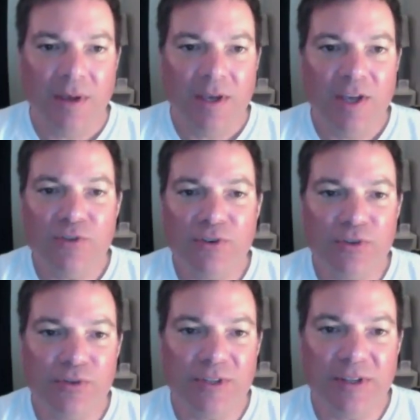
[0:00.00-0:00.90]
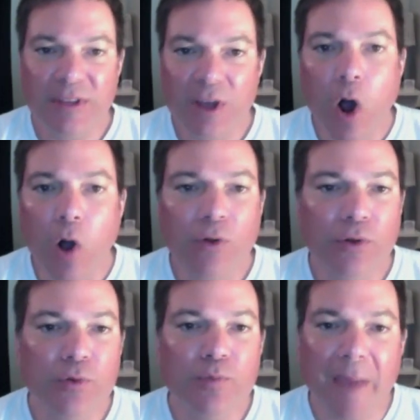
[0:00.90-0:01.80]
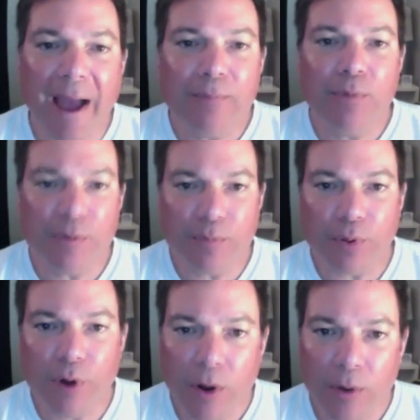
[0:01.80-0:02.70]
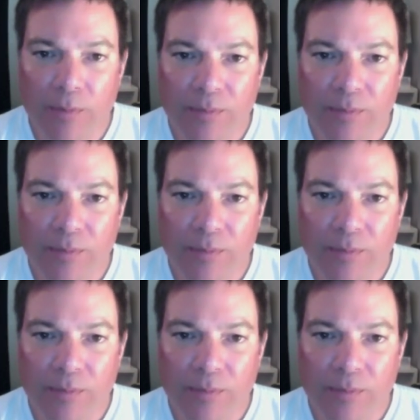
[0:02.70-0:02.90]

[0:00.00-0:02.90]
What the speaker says: Introducing the all new MacBook Pro.